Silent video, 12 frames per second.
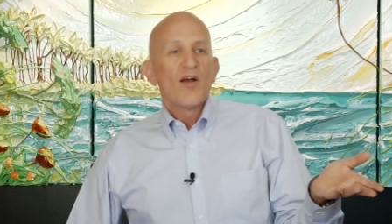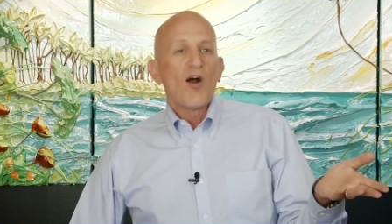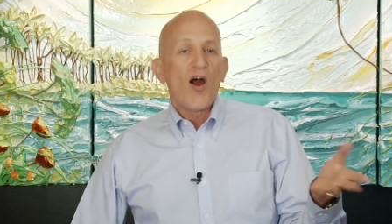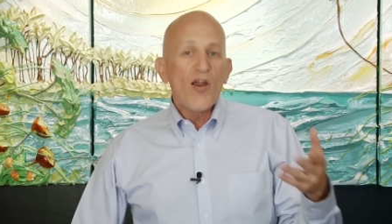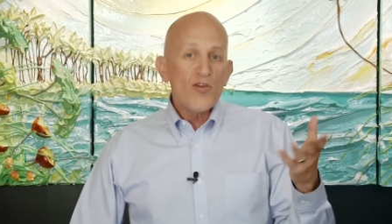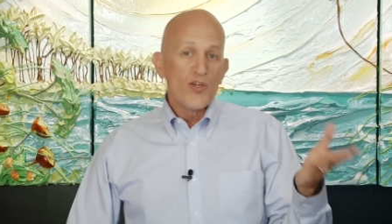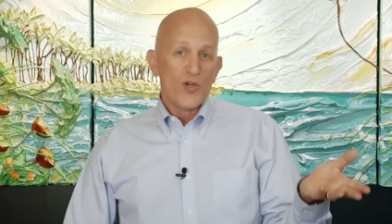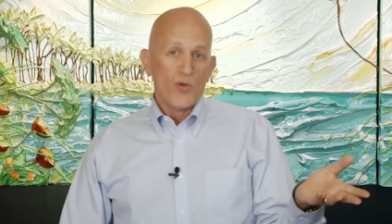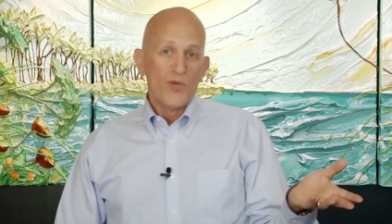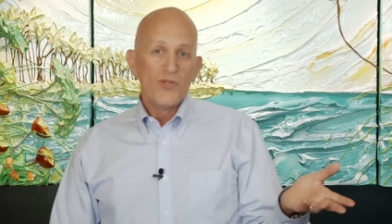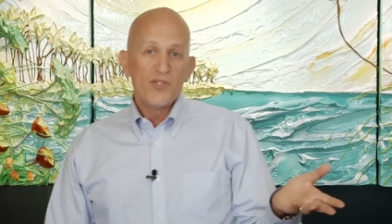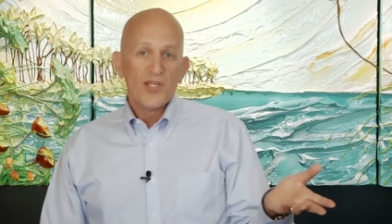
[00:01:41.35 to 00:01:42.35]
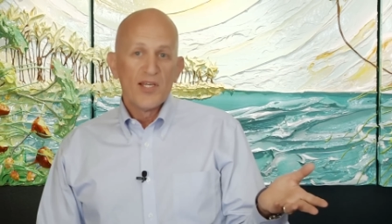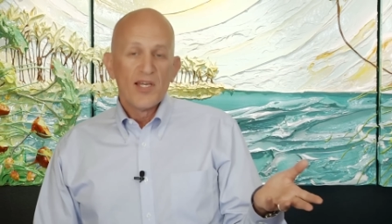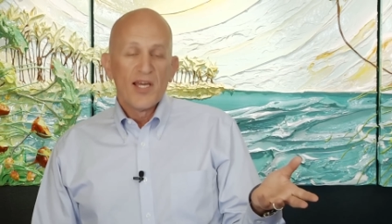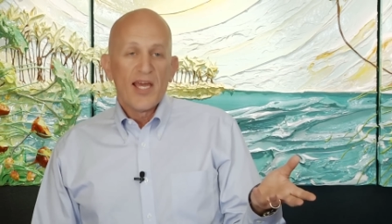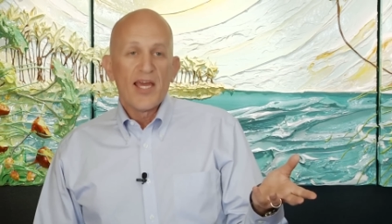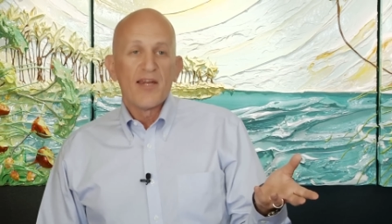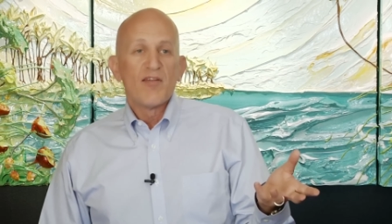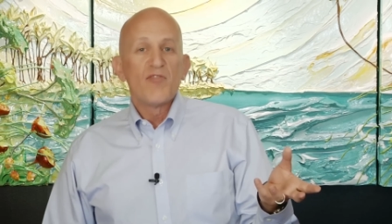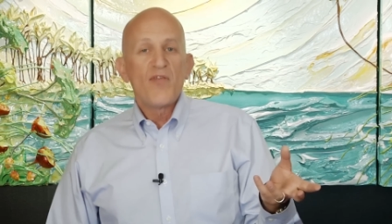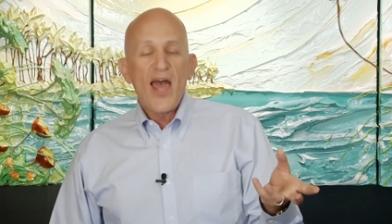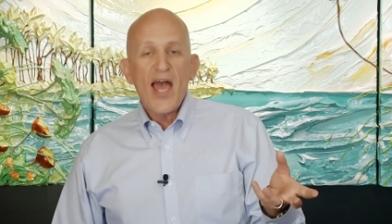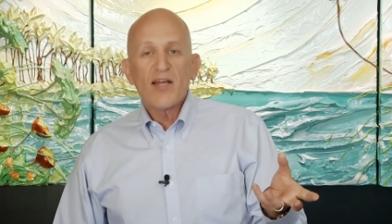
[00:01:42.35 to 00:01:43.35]
are used, and in
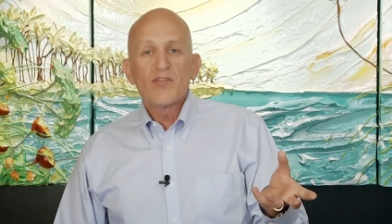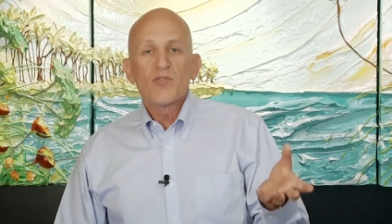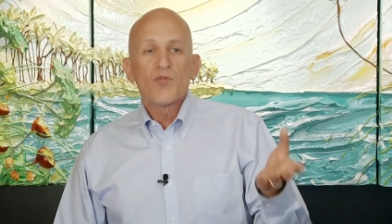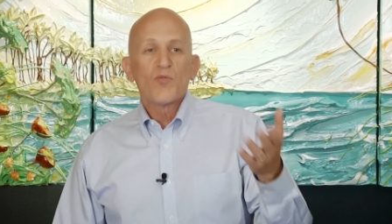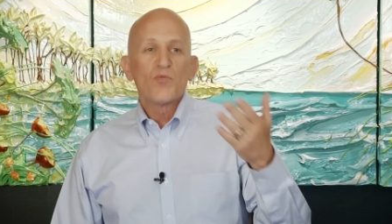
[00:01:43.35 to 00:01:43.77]
fact,